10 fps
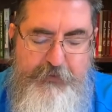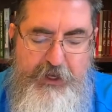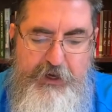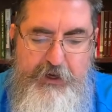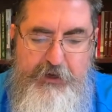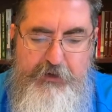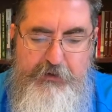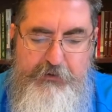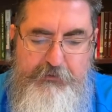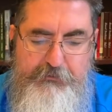
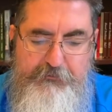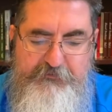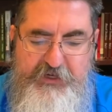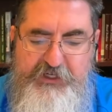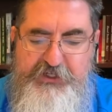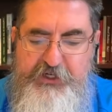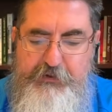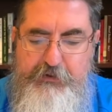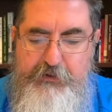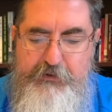
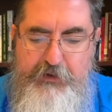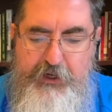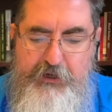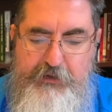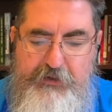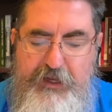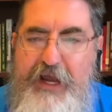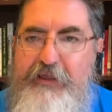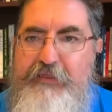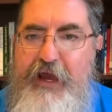vision
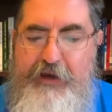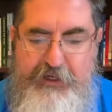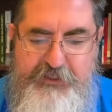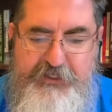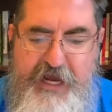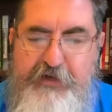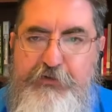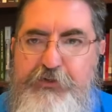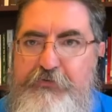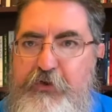like that. It's
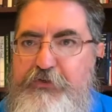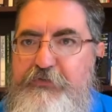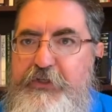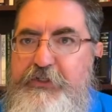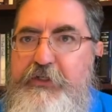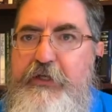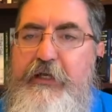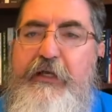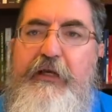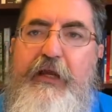Daniel's first vision.
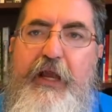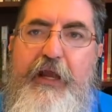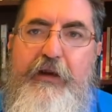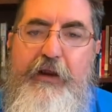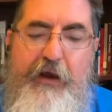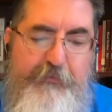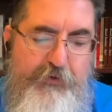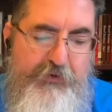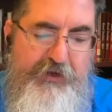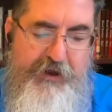And I'm
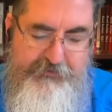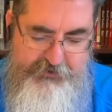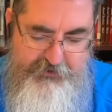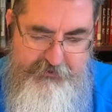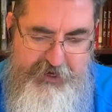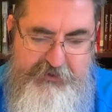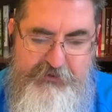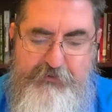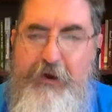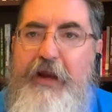going to have to correct
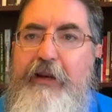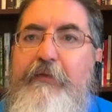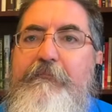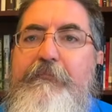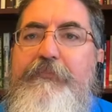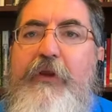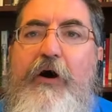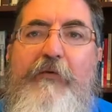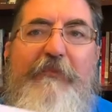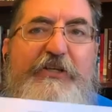the writing
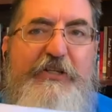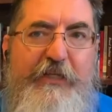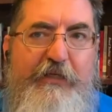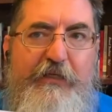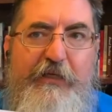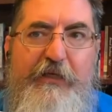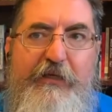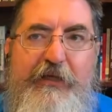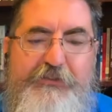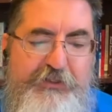on my sheet,
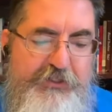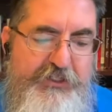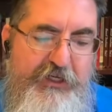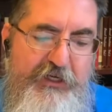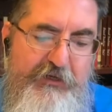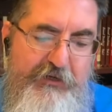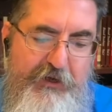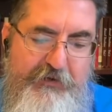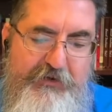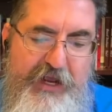because in the sheet,
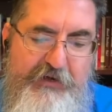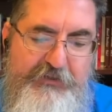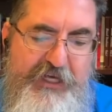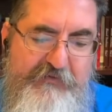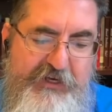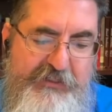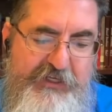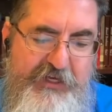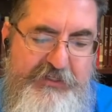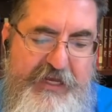in Daniel 7, it
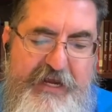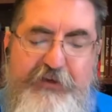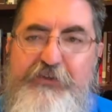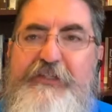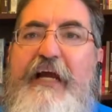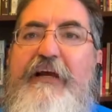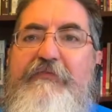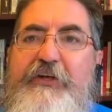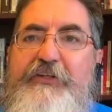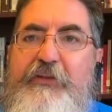says Daniel's second
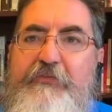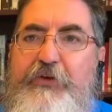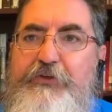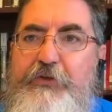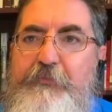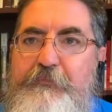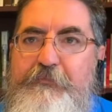vision of the future.